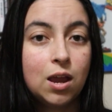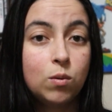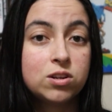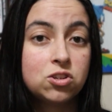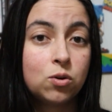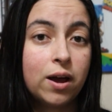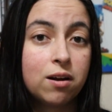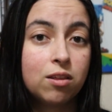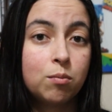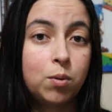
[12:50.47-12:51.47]
they went so
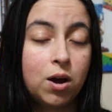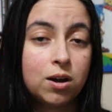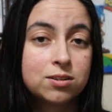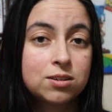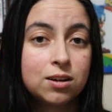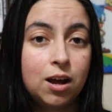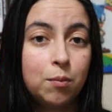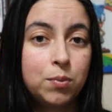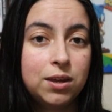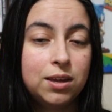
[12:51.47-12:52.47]
out of the box to
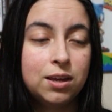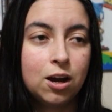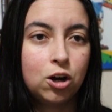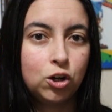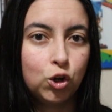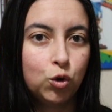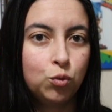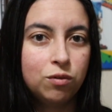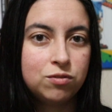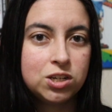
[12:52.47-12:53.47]
not be a
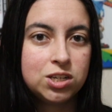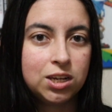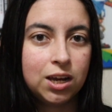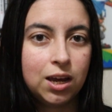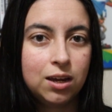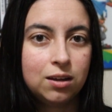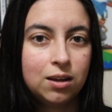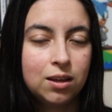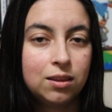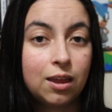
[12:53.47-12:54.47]
clone of GTA
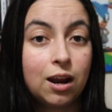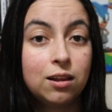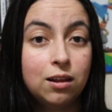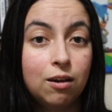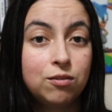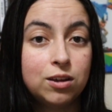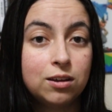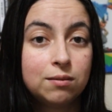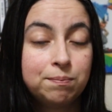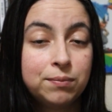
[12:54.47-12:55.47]
that I loved
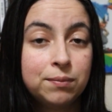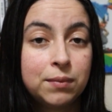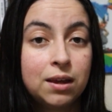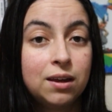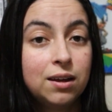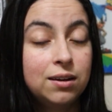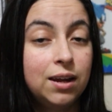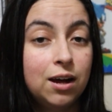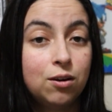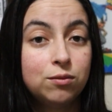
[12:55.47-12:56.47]
it.
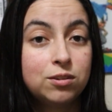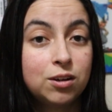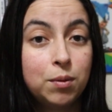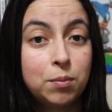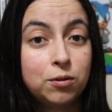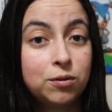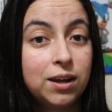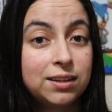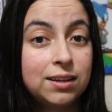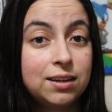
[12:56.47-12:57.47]
Now, some people don't
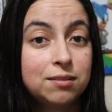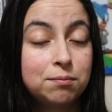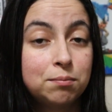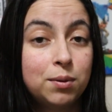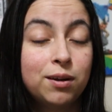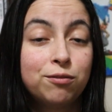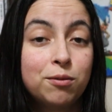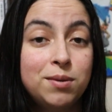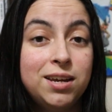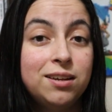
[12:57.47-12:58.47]
like that, but
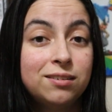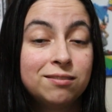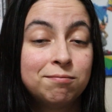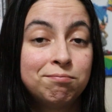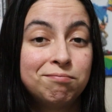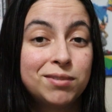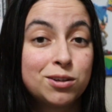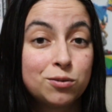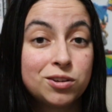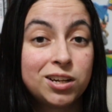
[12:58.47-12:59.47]
for me,
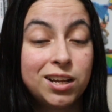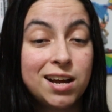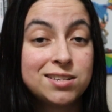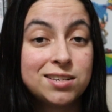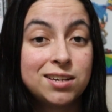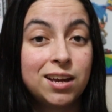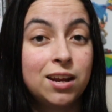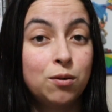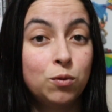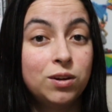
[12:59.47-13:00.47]
this was a classic
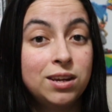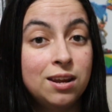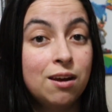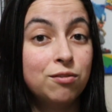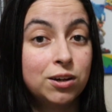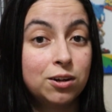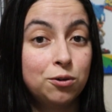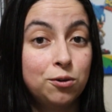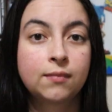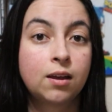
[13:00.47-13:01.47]
and it will never
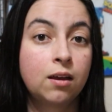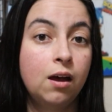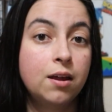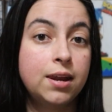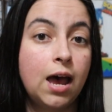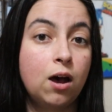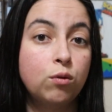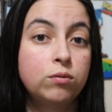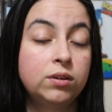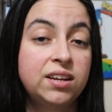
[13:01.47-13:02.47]
get old.
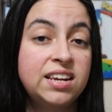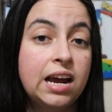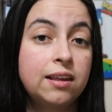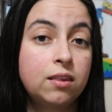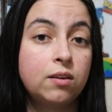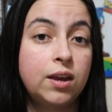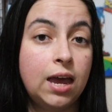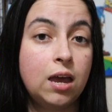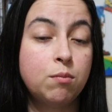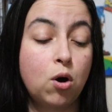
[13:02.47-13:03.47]
Now, the ninth
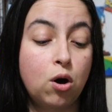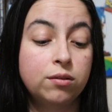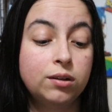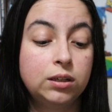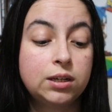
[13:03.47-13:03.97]
game on